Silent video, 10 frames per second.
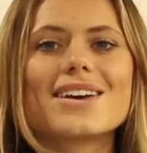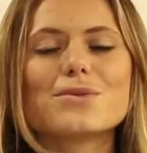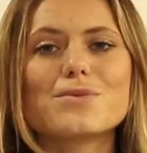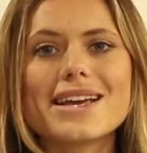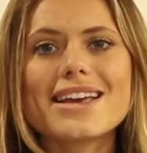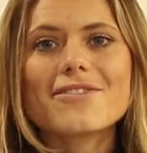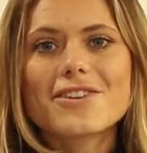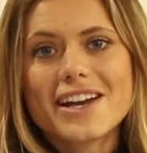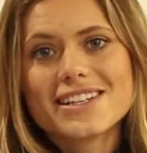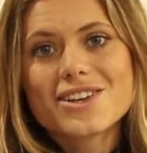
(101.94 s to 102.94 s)
We have
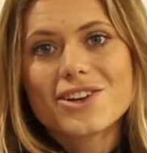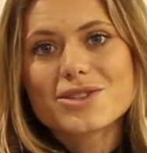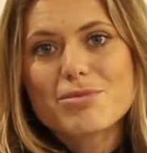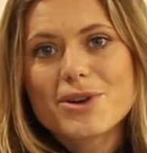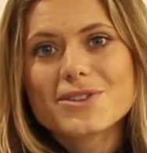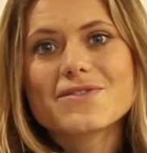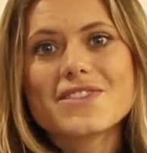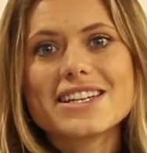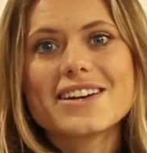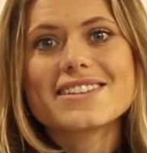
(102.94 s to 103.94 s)
created lots of blogs,
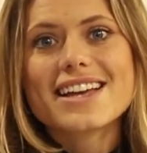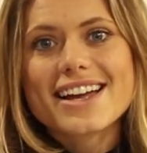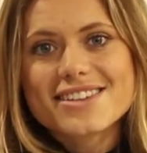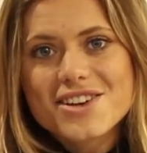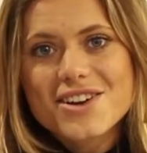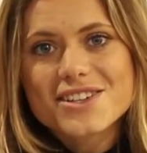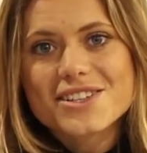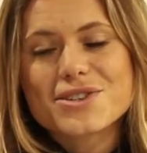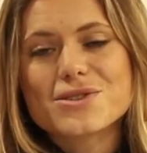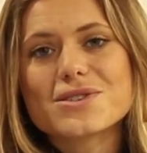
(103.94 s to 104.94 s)
videos and
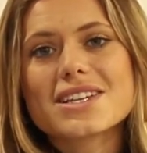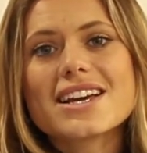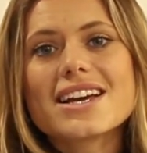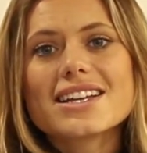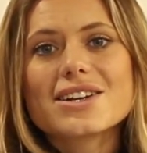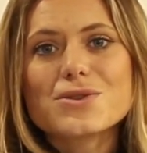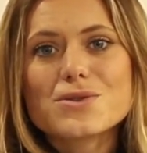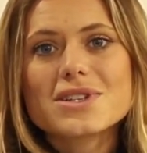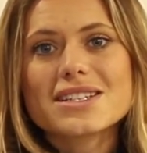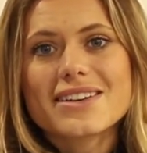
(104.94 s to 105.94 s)
articles, all
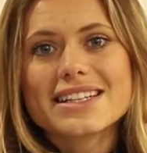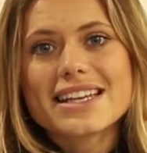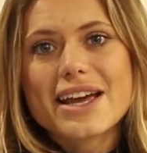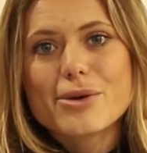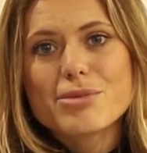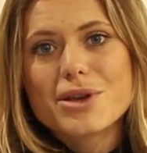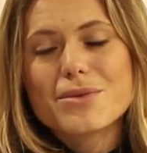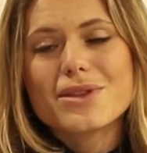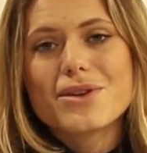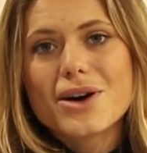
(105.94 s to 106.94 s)
designed to help you
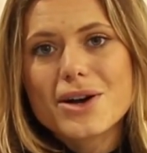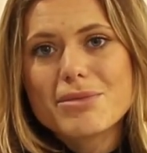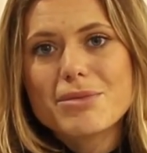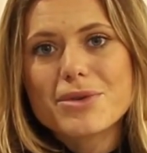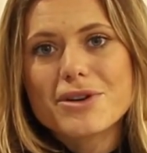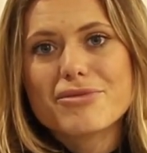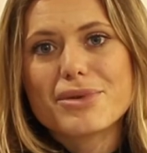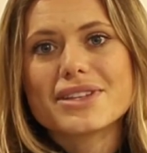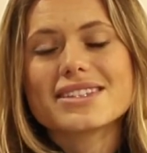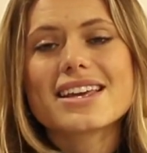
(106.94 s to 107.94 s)
with your home
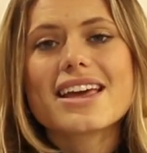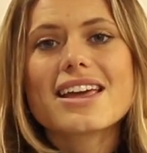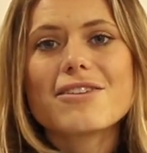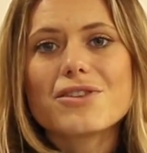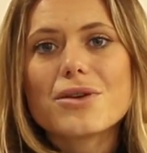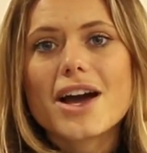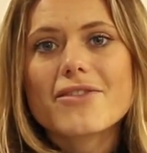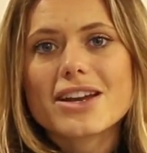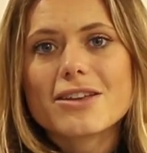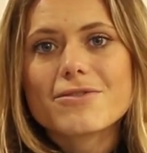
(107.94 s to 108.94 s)
improvements. If you have
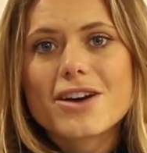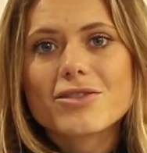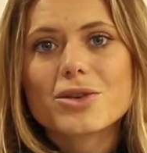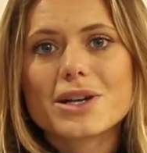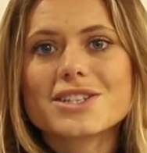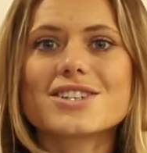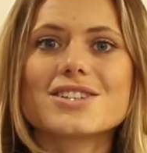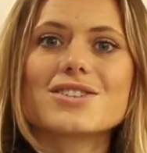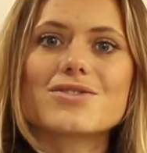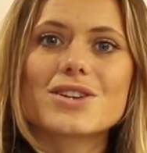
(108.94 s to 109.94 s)
any further
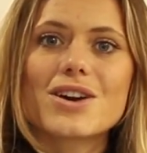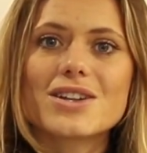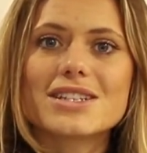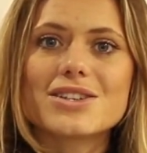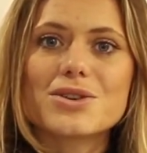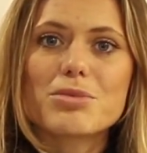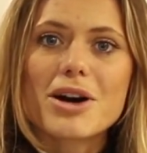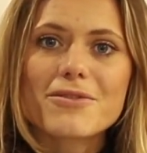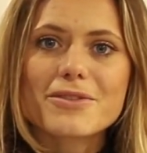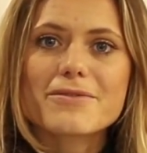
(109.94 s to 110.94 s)
questions regarding your
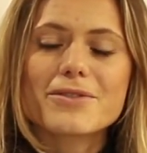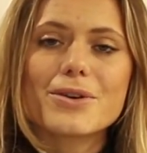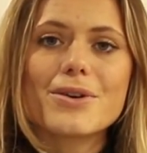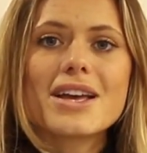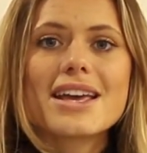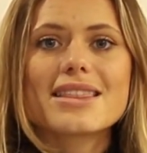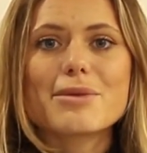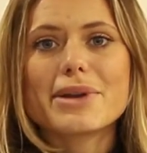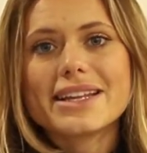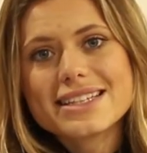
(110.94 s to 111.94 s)
bathroom floor, then
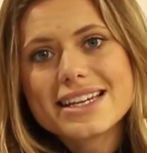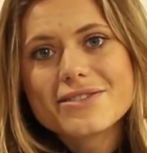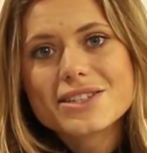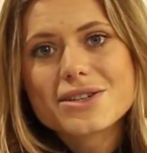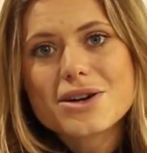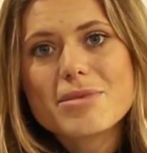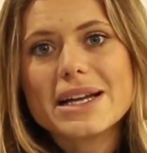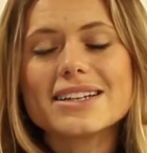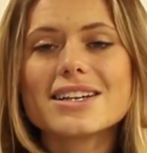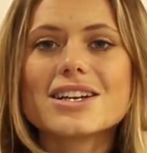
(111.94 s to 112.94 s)
please leave us a
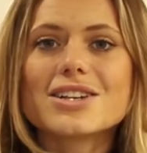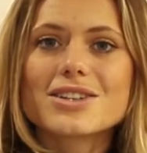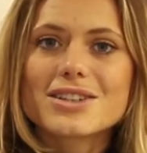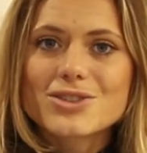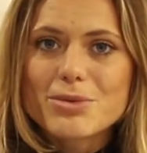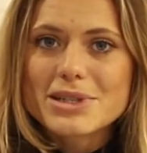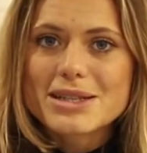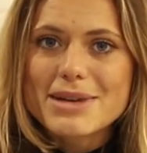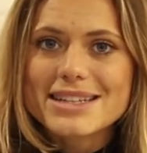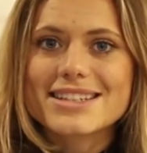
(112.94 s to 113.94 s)
comment, drop us a
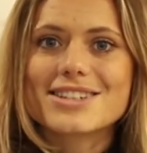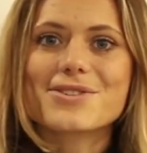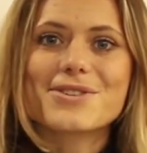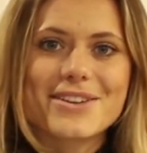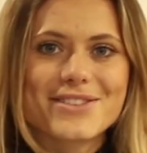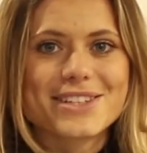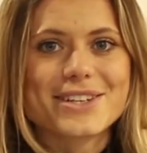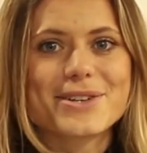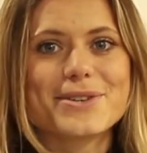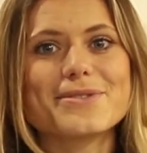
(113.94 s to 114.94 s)
message or give us a
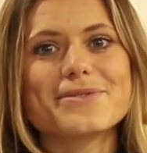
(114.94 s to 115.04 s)
call.